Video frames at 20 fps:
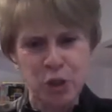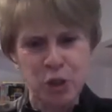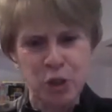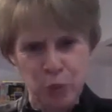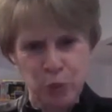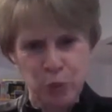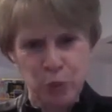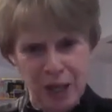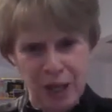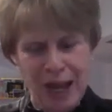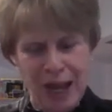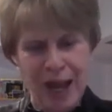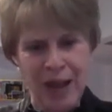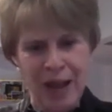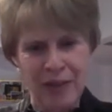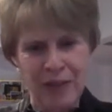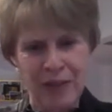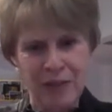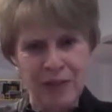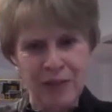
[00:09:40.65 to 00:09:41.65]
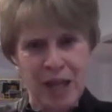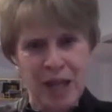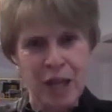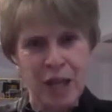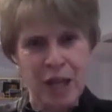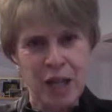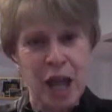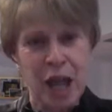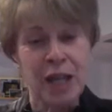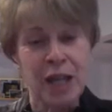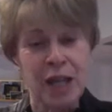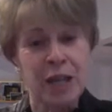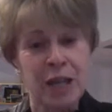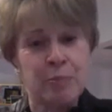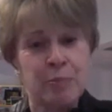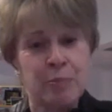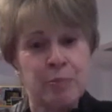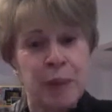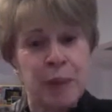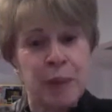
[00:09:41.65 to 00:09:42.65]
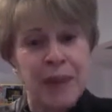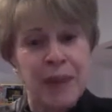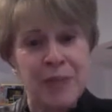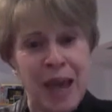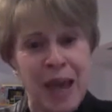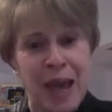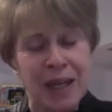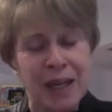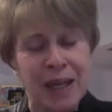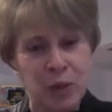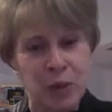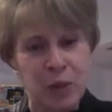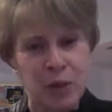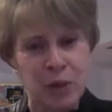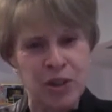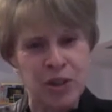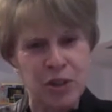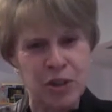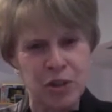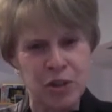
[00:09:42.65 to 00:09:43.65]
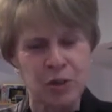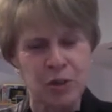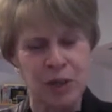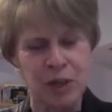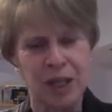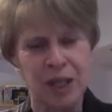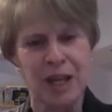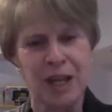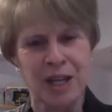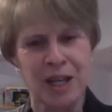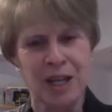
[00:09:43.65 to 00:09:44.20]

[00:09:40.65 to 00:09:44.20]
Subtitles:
to bring out and embed that in what they're doing.